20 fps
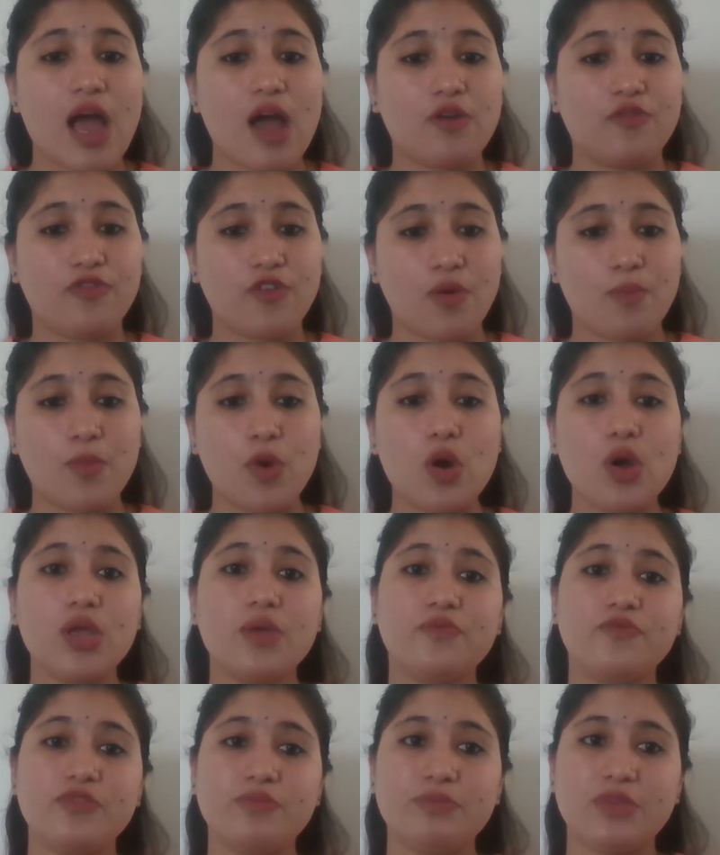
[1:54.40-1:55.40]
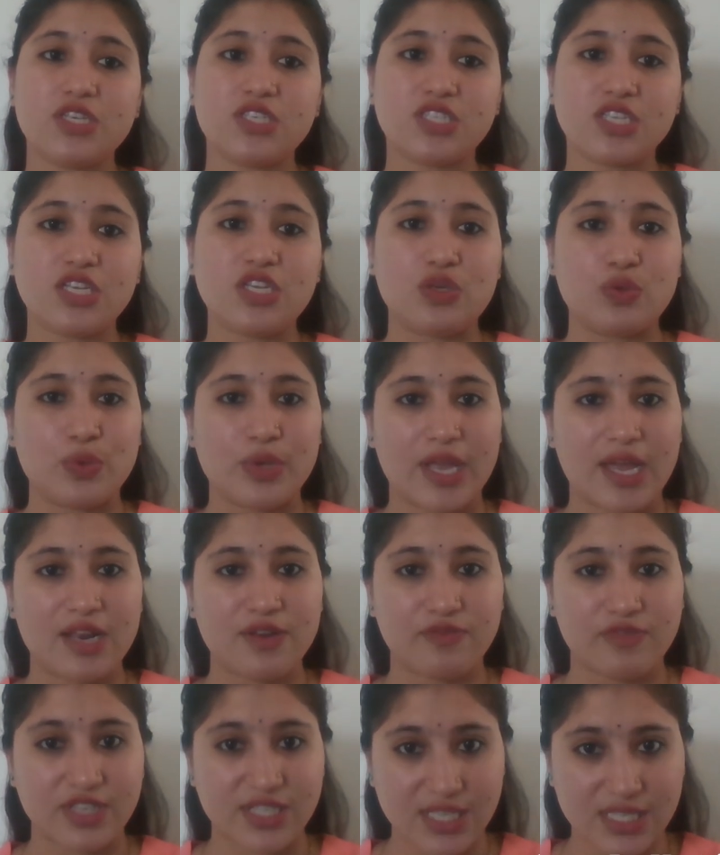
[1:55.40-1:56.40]
For more information, you can
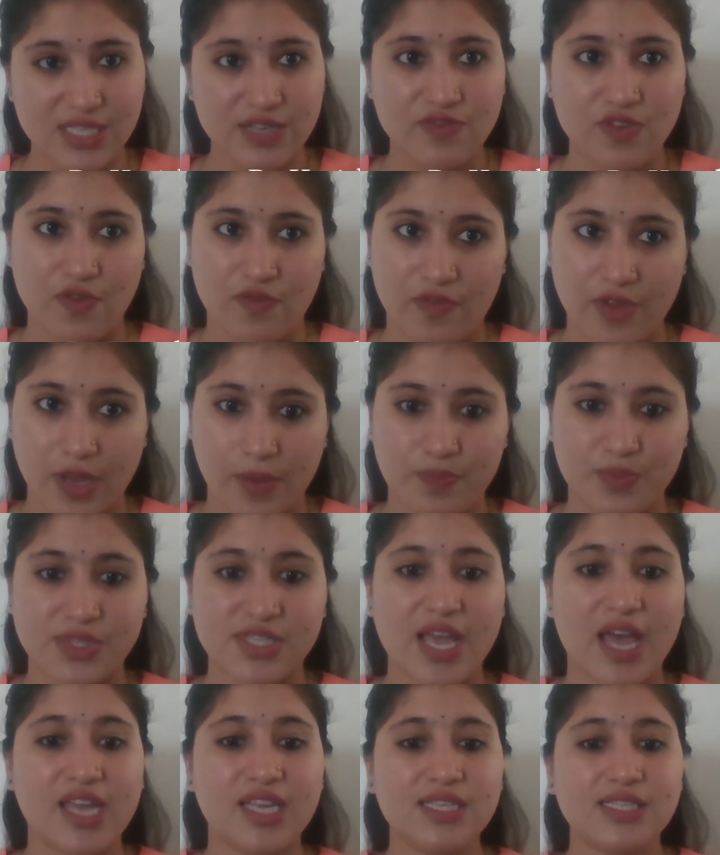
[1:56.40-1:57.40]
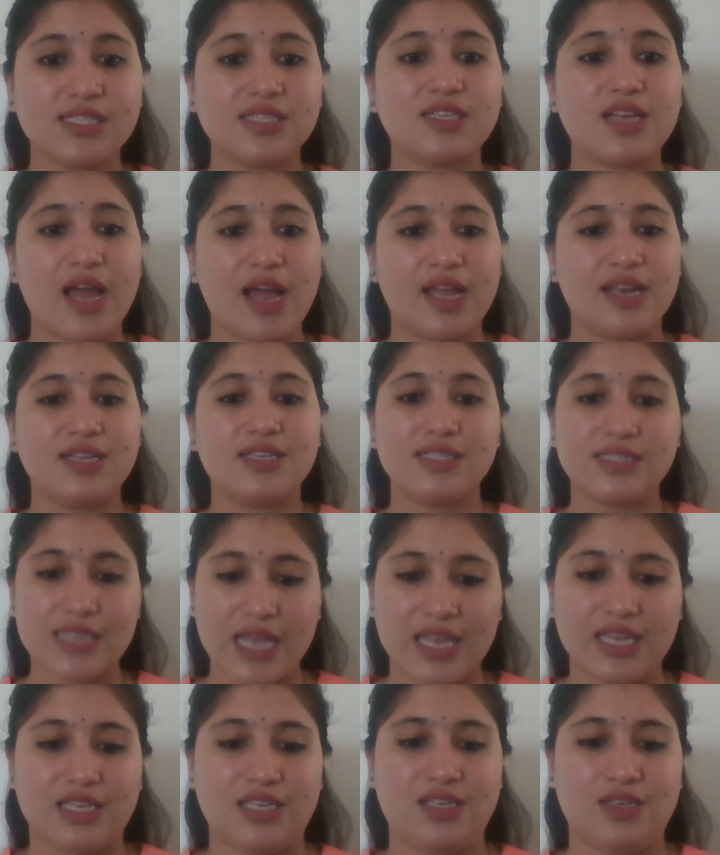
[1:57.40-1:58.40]
visit our website, and
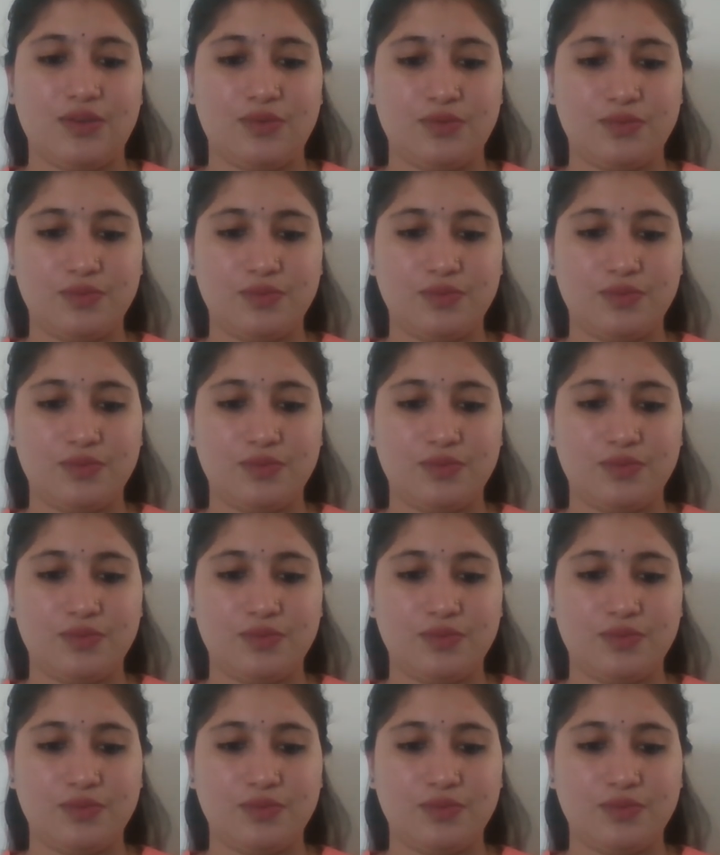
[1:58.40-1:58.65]
thank you.